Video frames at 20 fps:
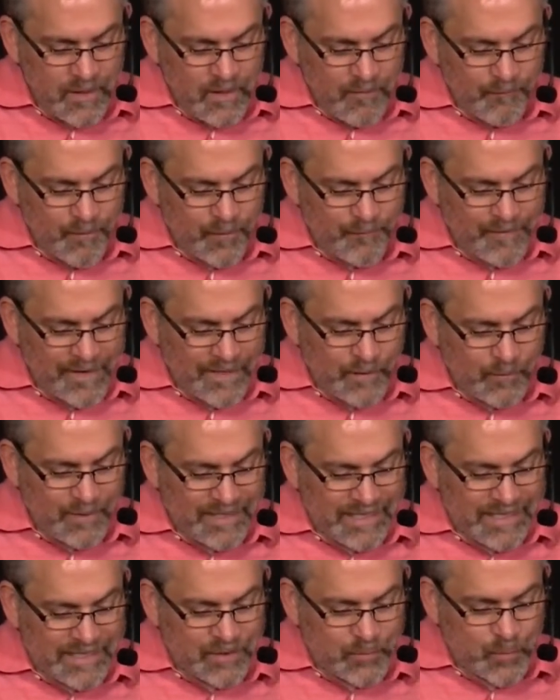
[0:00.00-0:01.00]
For if
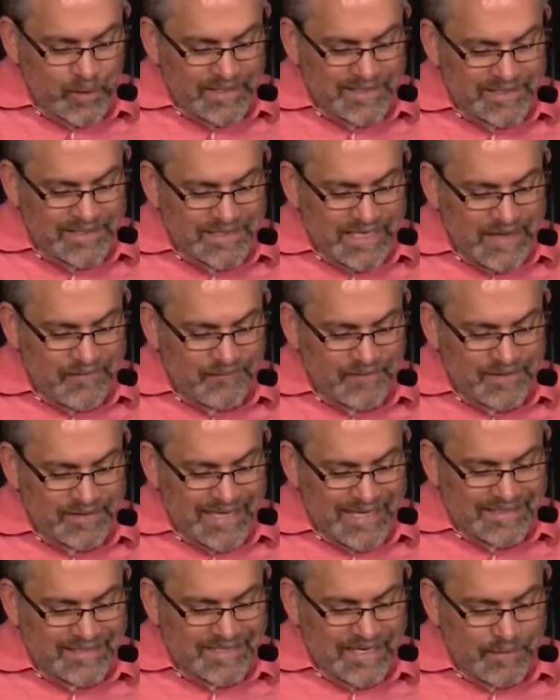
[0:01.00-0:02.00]
anyone eats what is leavened,
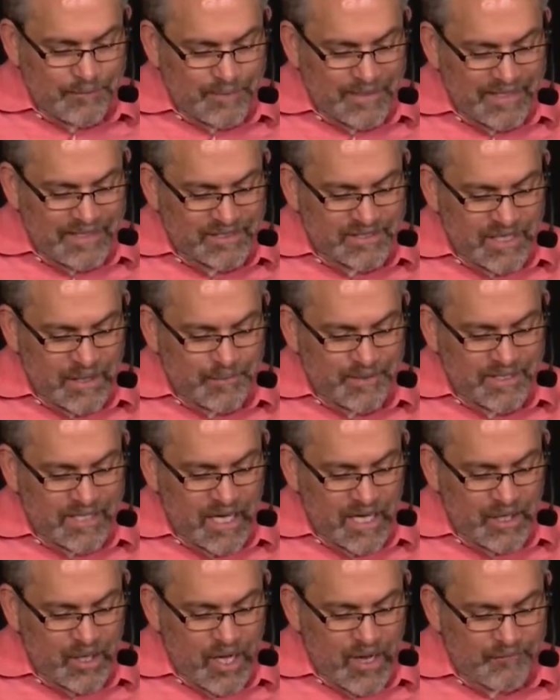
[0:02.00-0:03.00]
that same being shall be
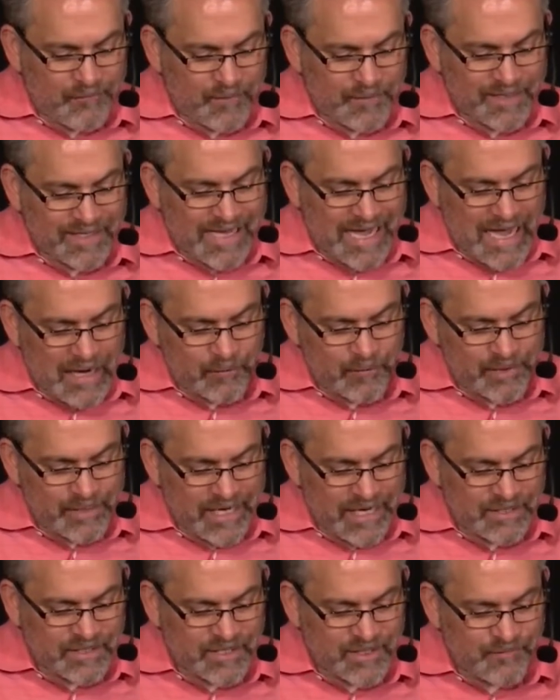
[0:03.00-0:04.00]
cut off from the
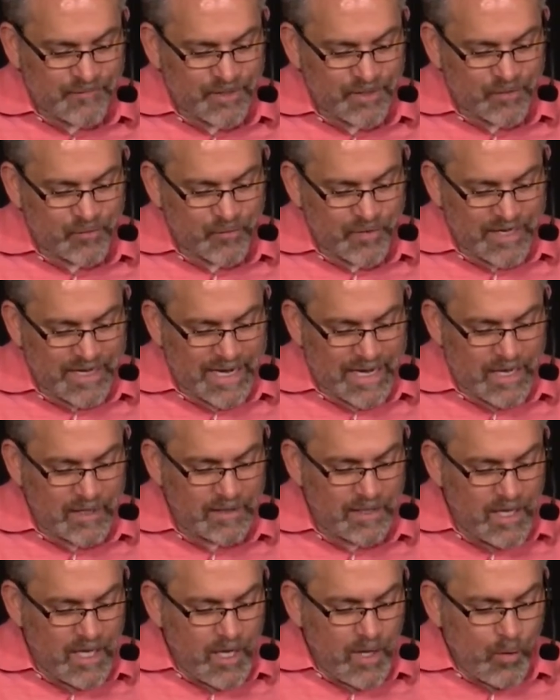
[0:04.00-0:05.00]
congregation of
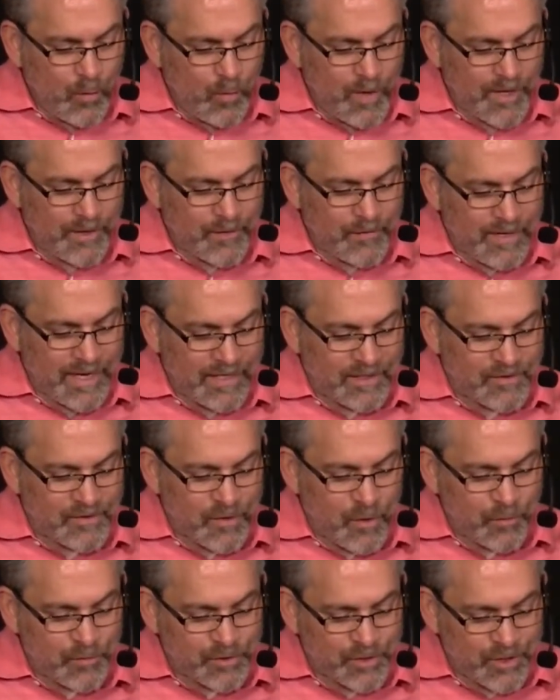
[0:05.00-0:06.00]
Israel, whether a
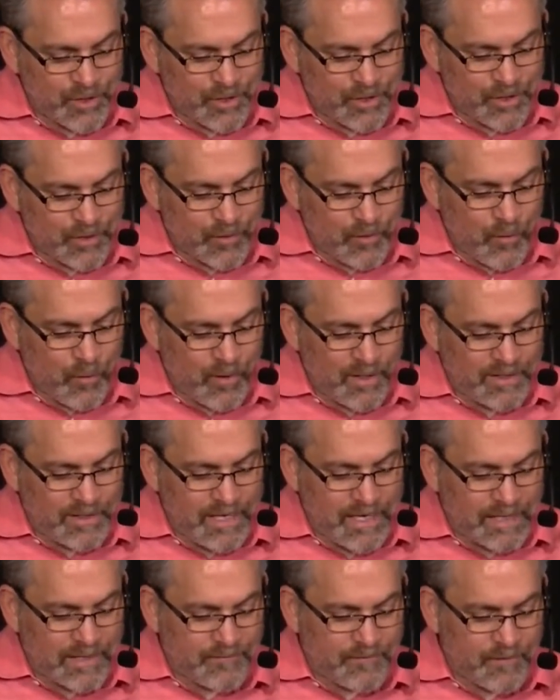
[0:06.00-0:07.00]
sojourner or a
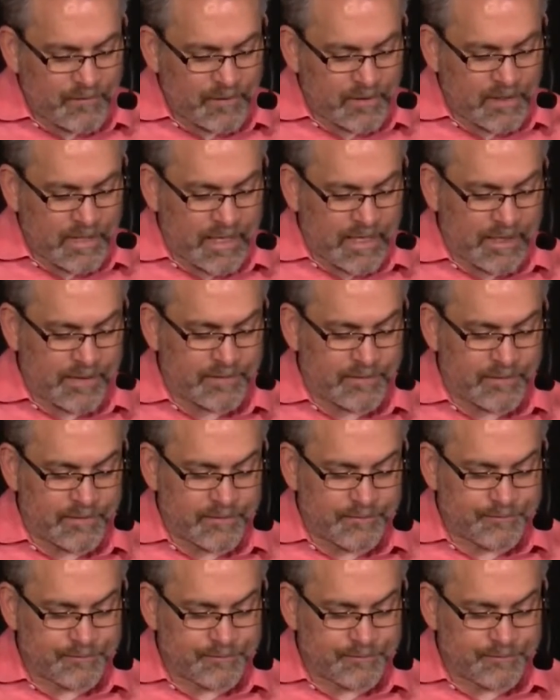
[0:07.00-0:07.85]
native of the land.